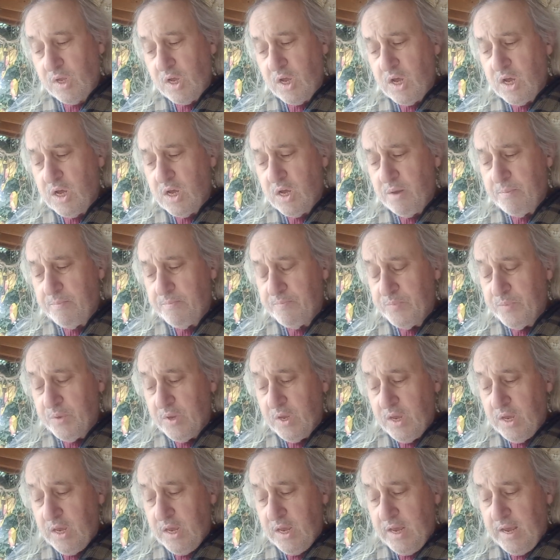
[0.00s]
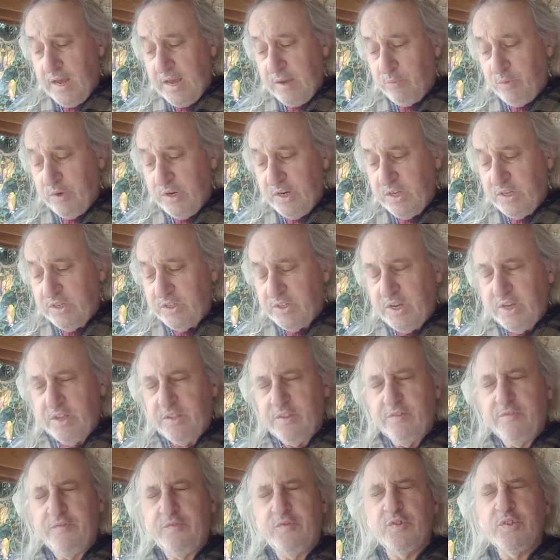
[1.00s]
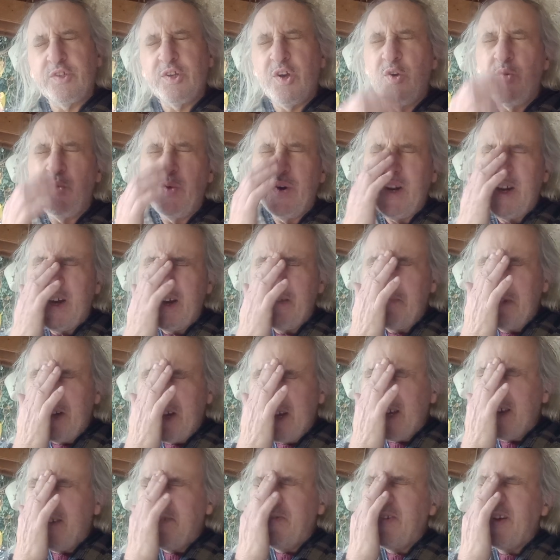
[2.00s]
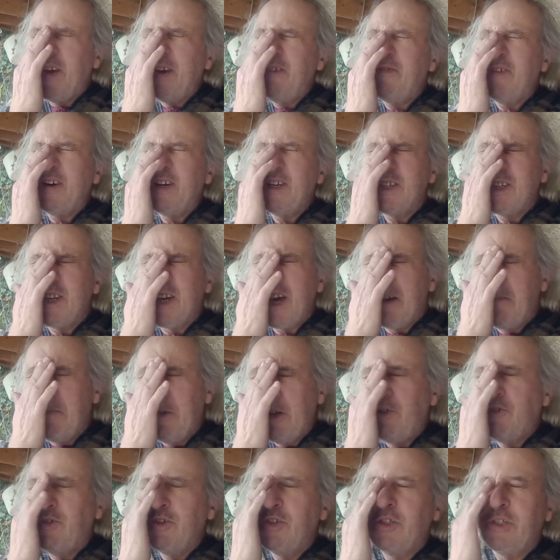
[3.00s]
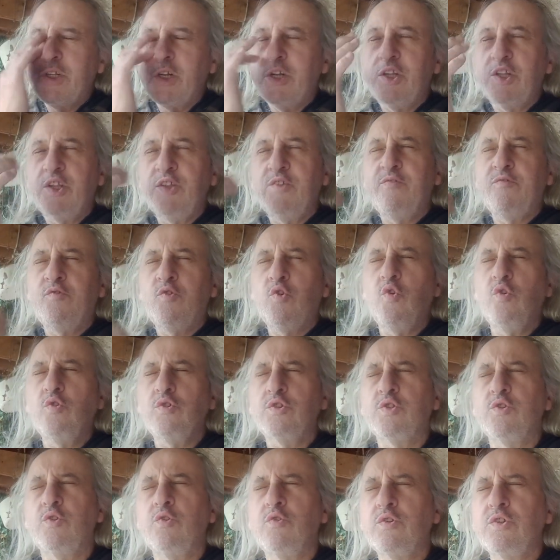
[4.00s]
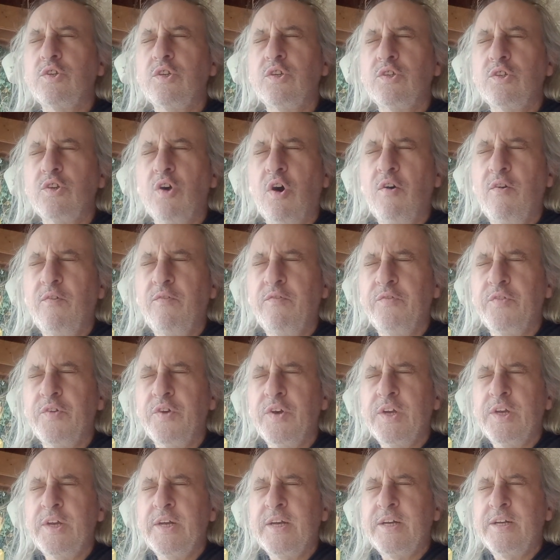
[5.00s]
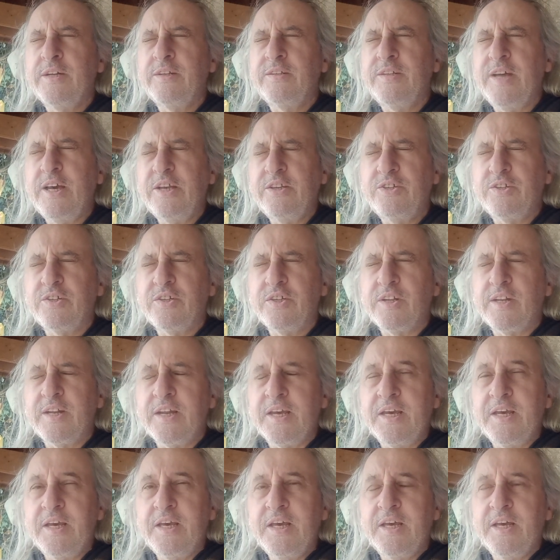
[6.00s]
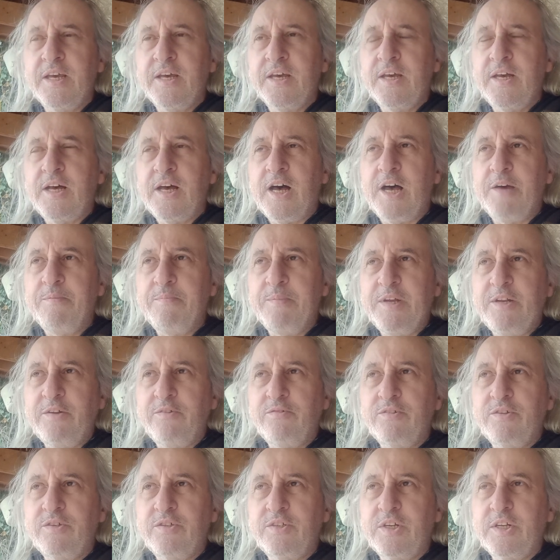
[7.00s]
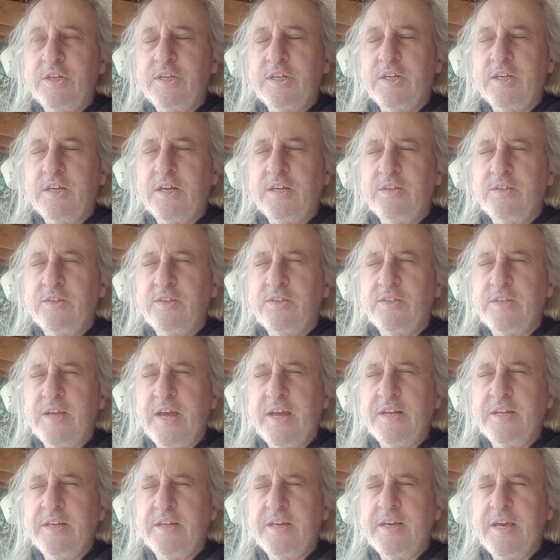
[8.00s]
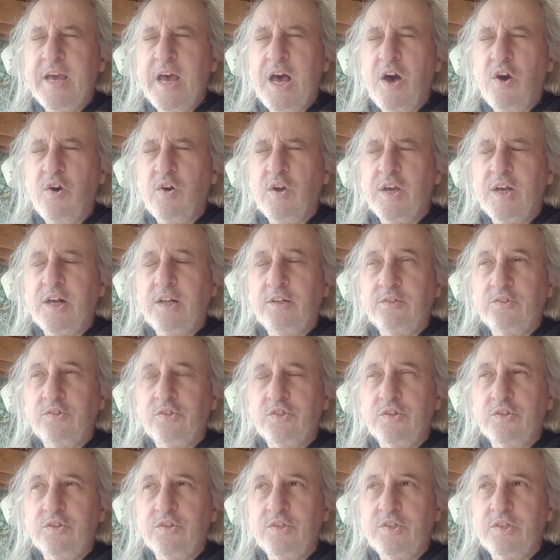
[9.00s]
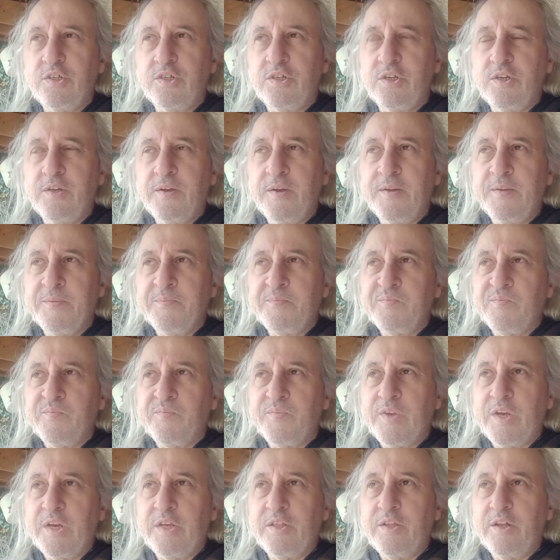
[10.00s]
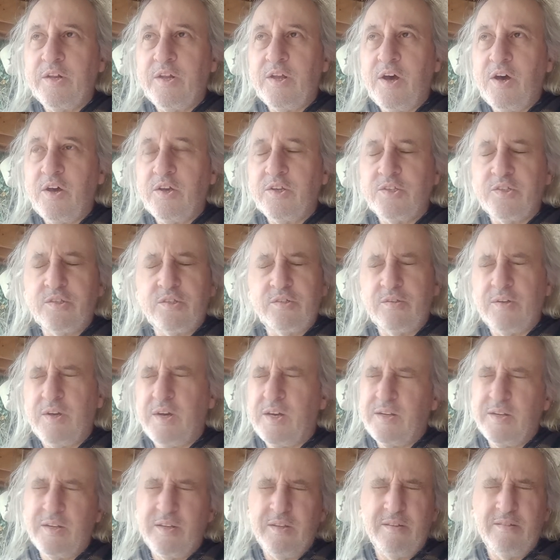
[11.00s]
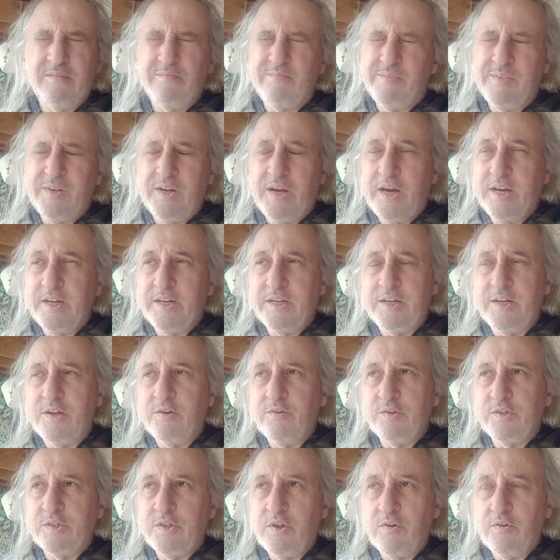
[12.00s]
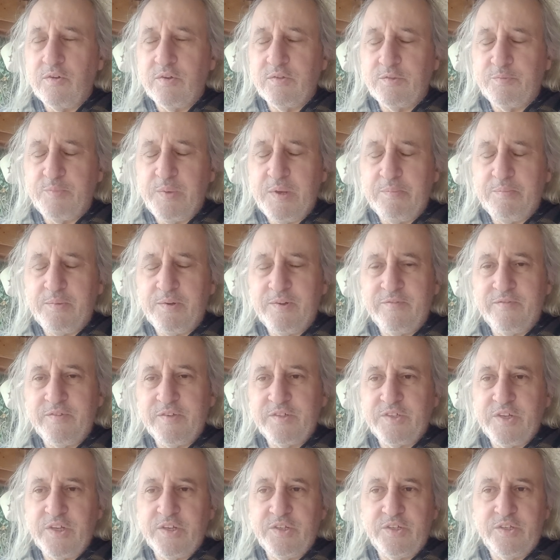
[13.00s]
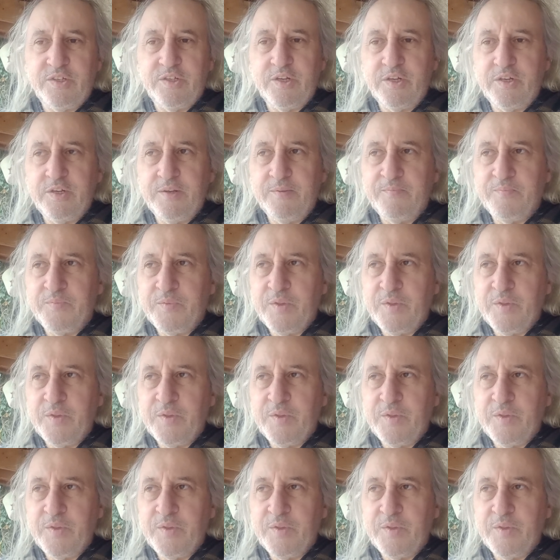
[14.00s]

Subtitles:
And when I say if I say I'm interested in the four sources of destiny, I'm interested in understanding how cultures in the last, I don't know, as long as people have existed,